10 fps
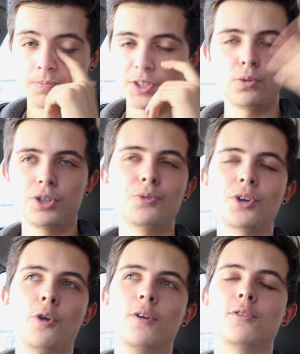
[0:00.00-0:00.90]
You'll
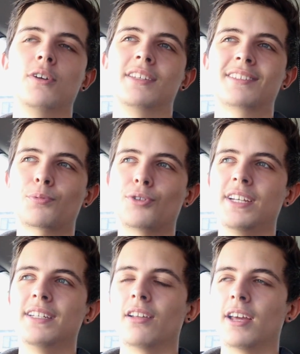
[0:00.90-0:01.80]
know it's
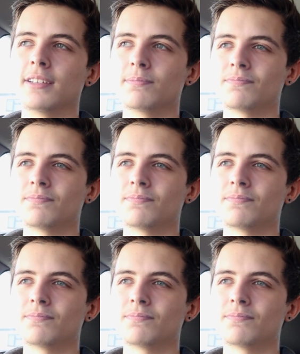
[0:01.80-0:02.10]
pretty, like,